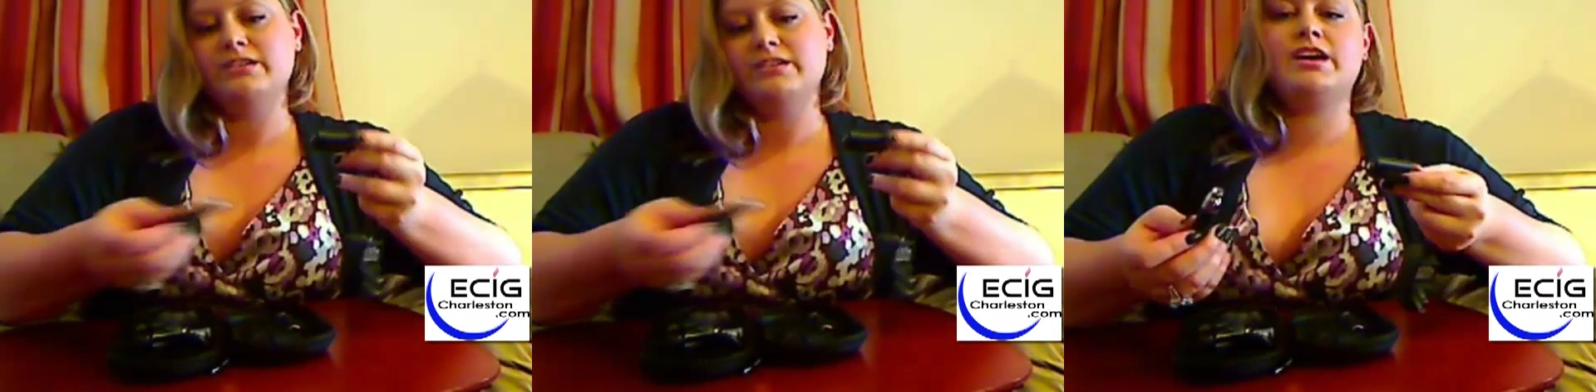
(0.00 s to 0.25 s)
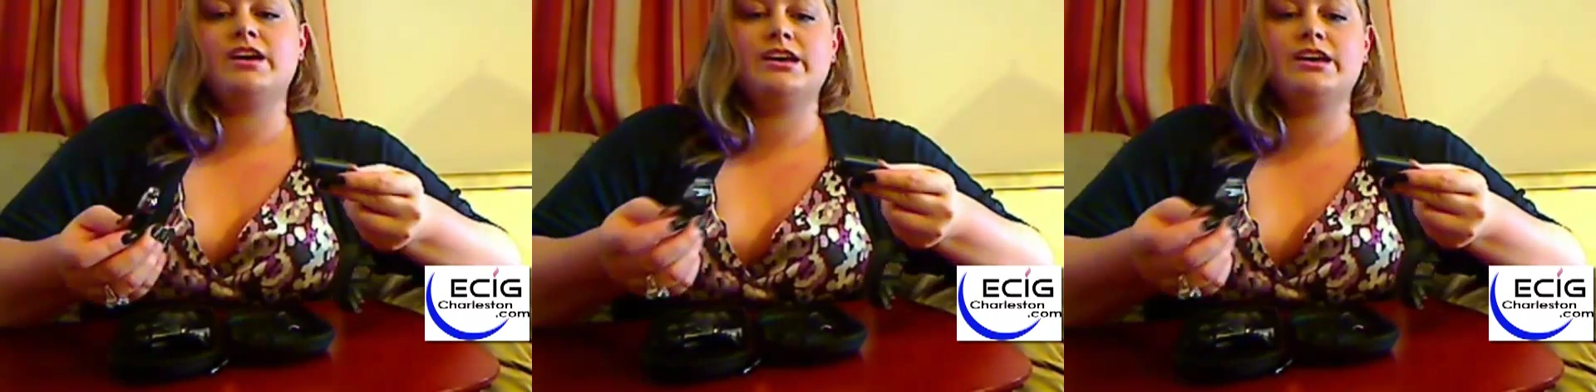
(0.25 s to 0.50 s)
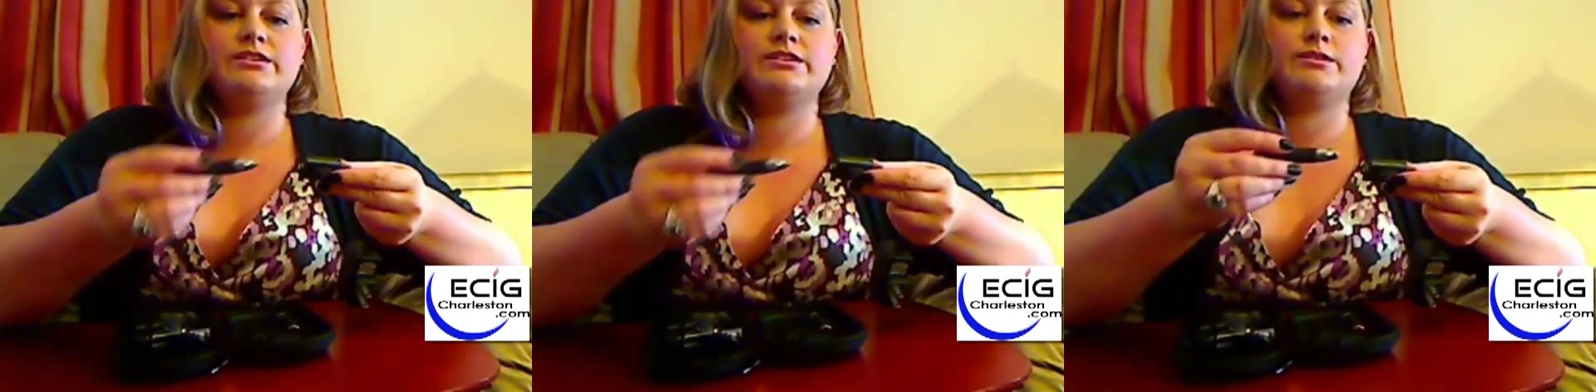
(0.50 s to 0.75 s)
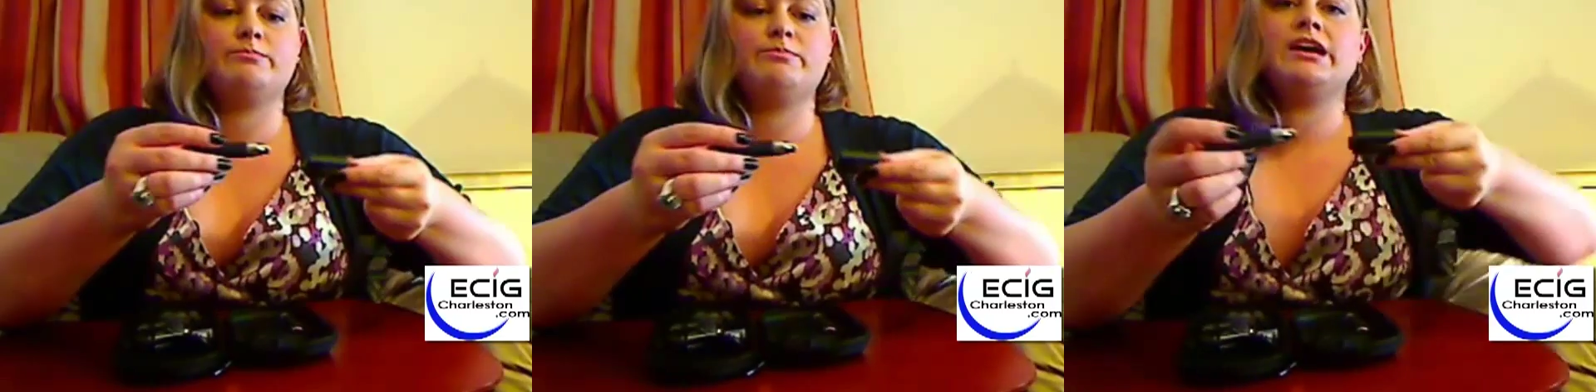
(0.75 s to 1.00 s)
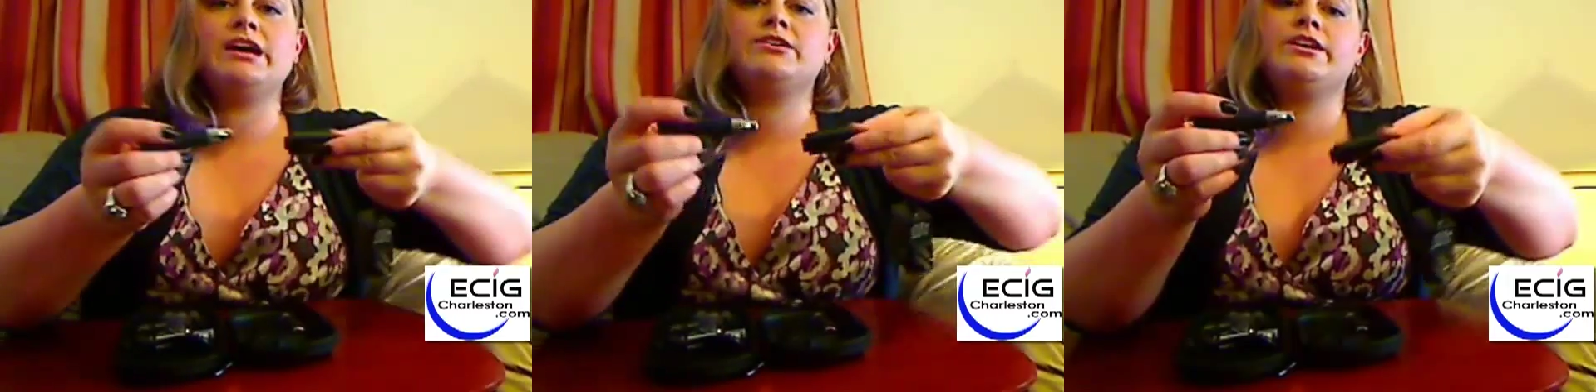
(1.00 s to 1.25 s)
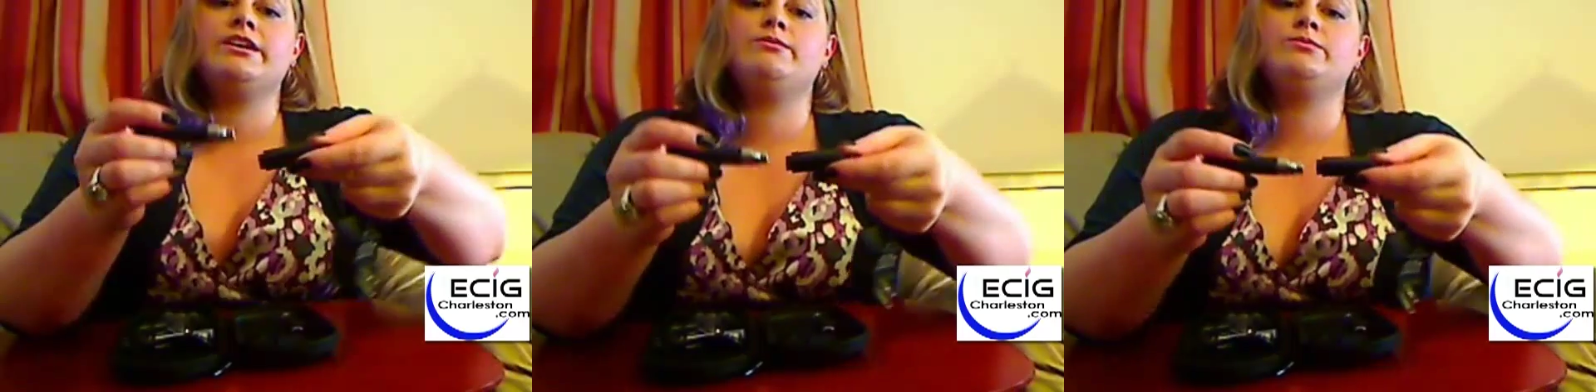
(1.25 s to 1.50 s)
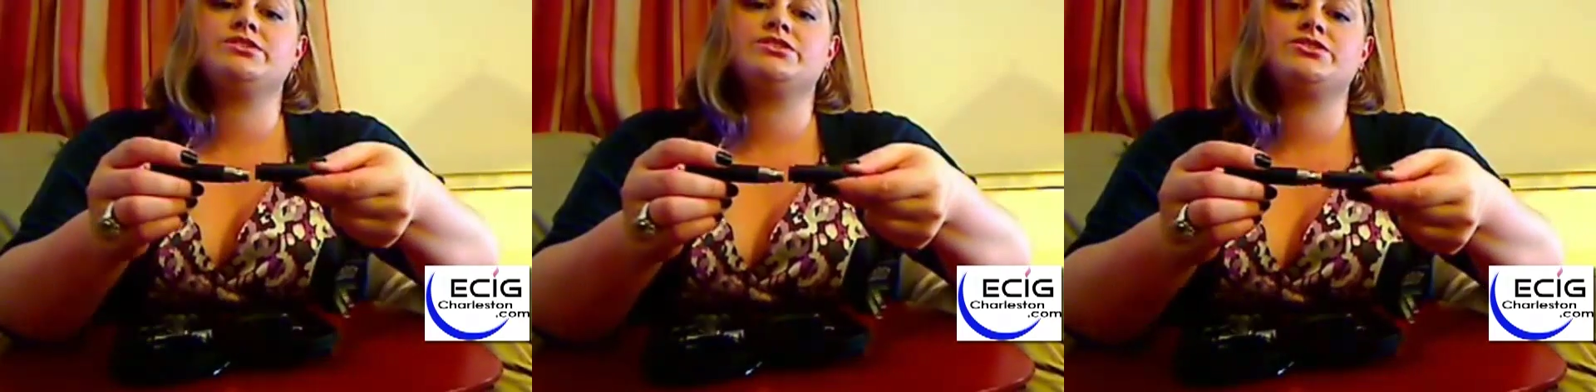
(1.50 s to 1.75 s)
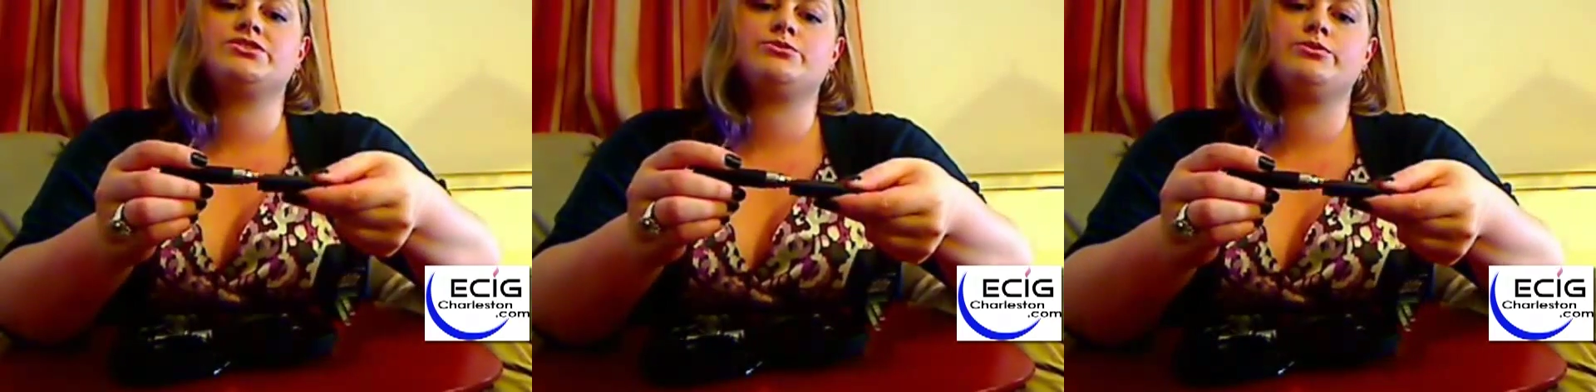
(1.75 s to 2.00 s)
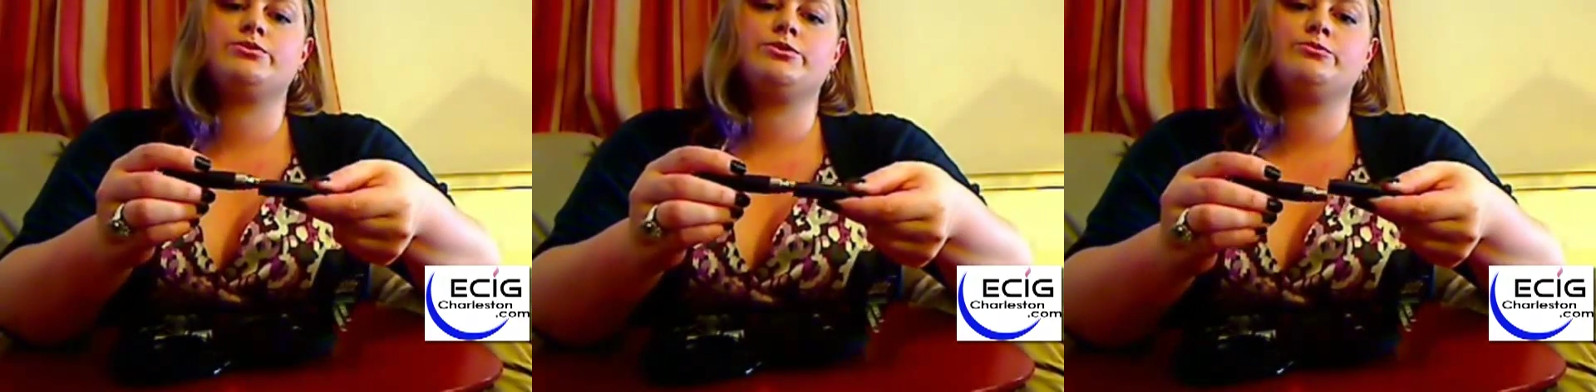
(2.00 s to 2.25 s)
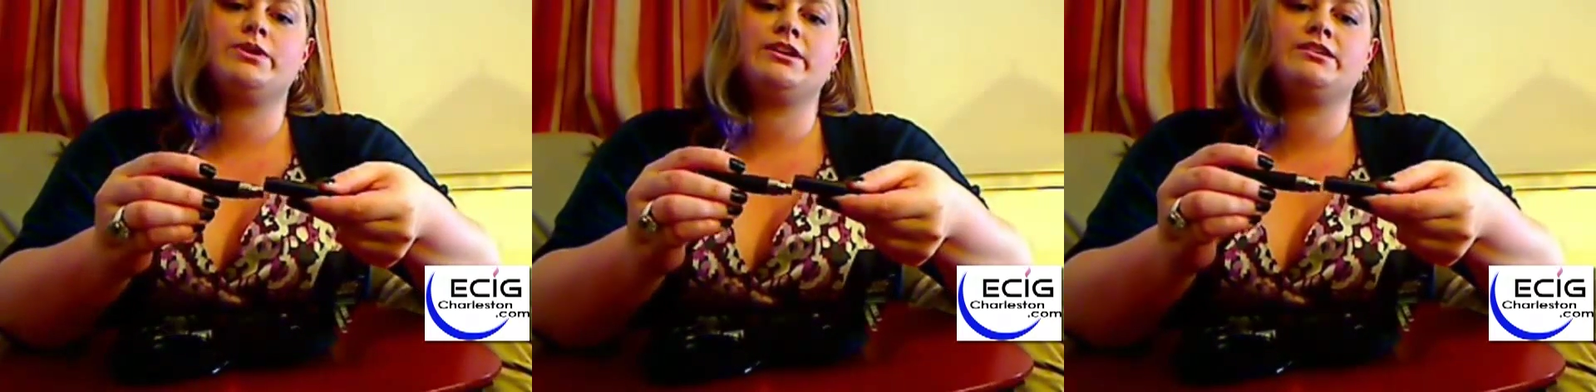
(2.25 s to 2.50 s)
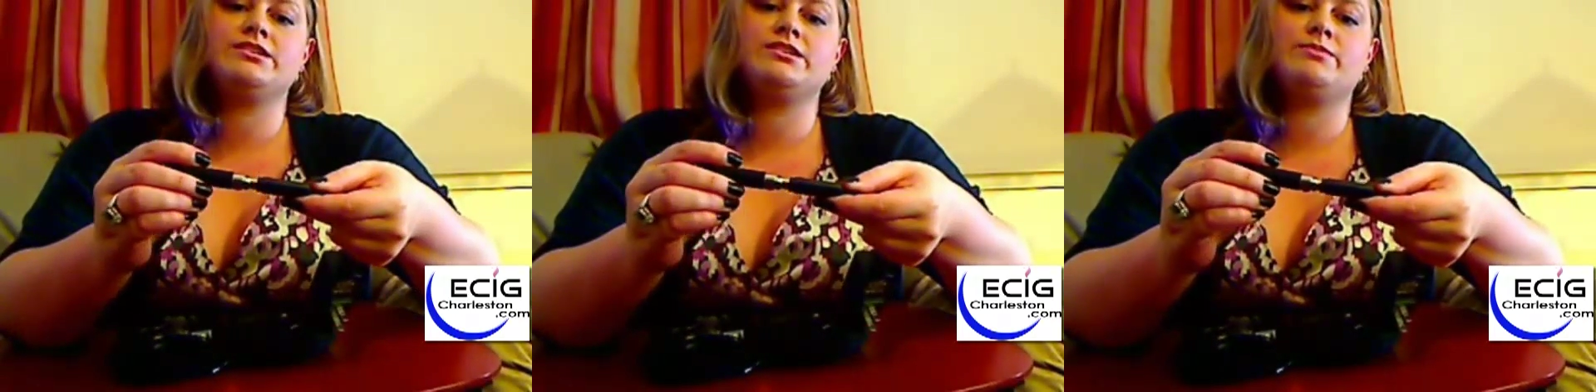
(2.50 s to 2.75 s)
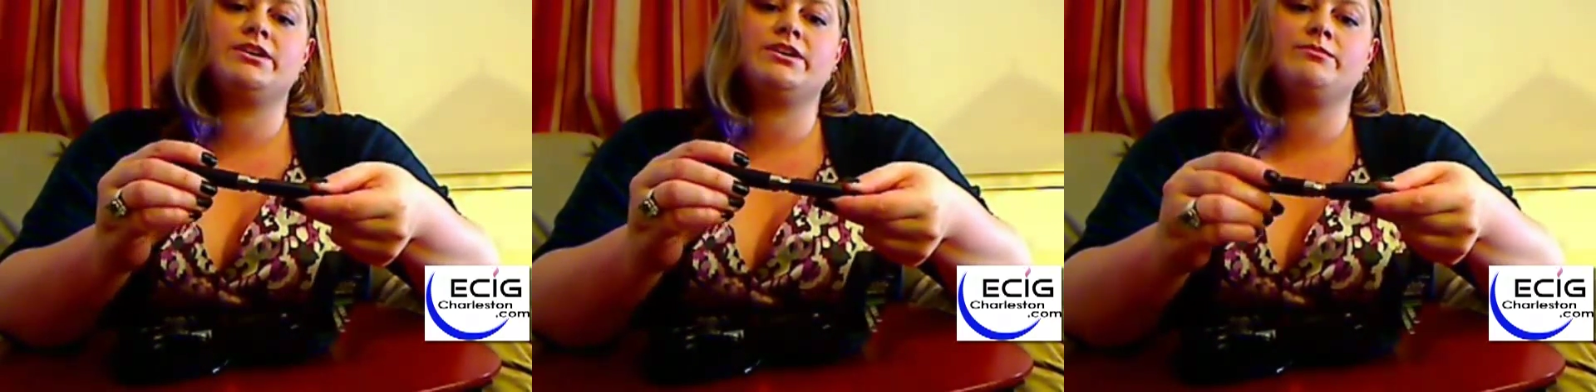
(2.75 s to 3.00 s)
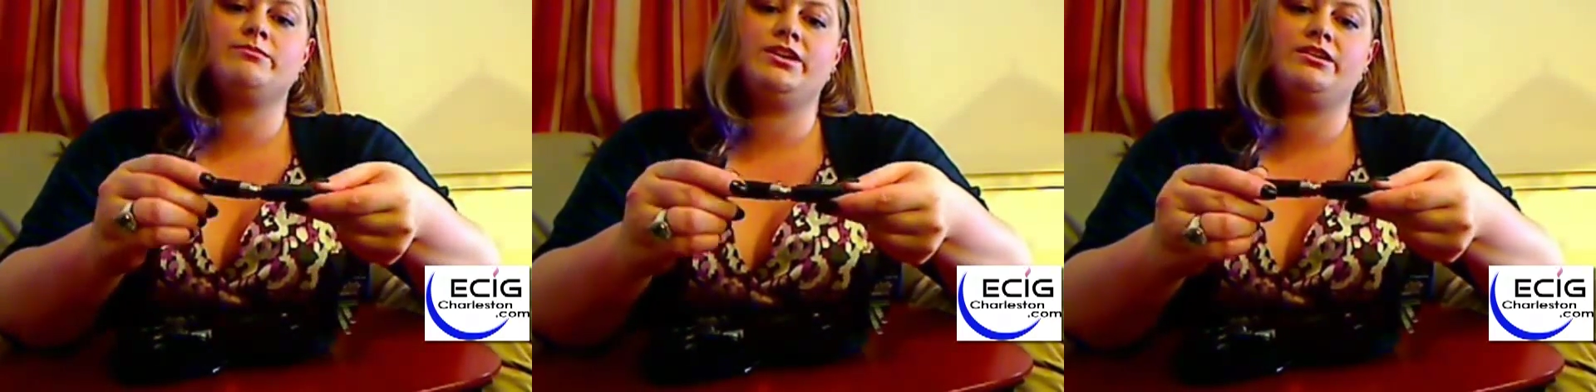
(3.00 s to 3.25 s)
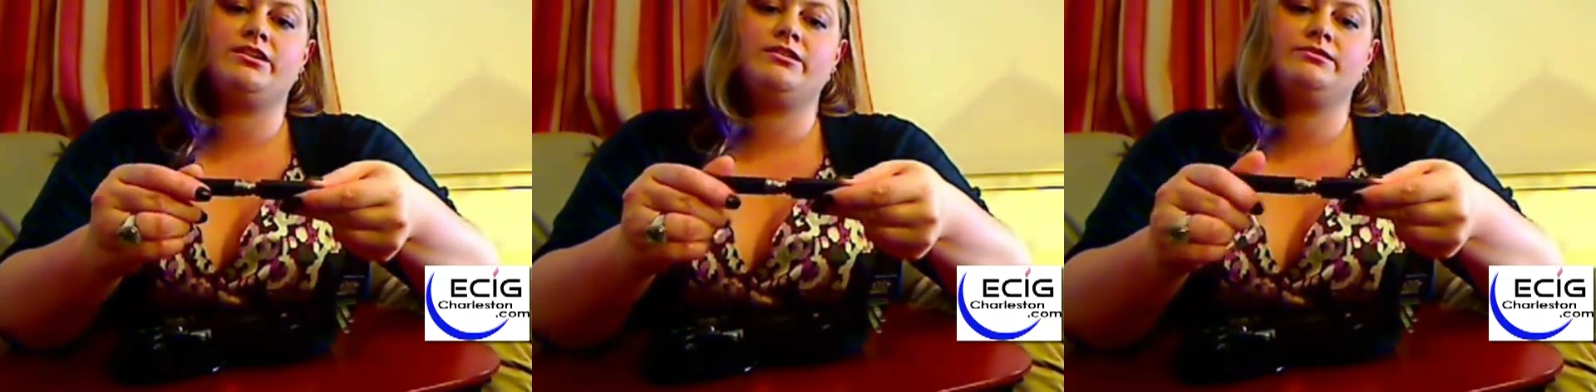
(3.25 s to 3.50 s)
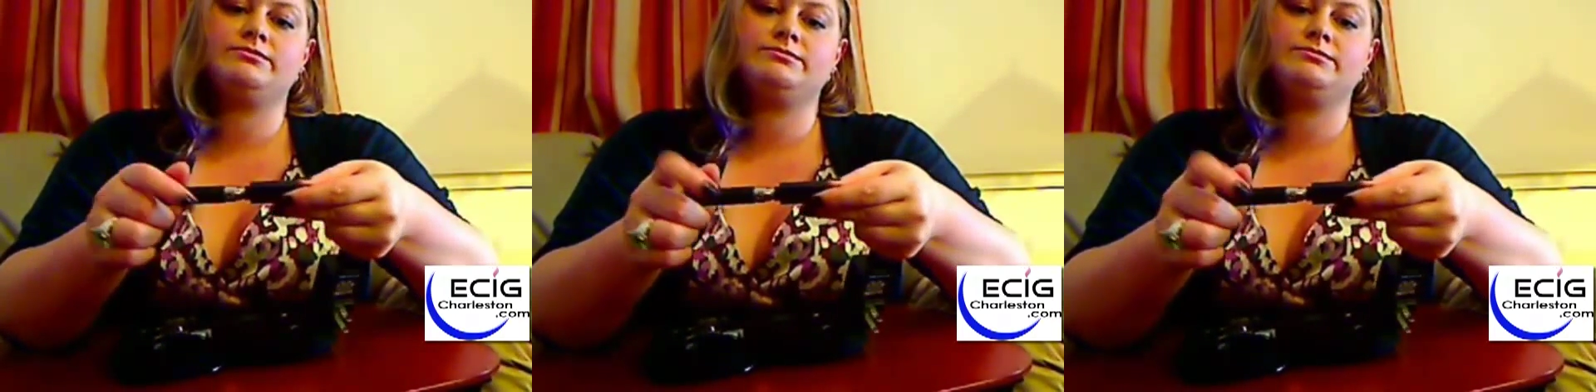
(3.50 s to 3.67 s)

and your battery will just screw right onto the bottom here.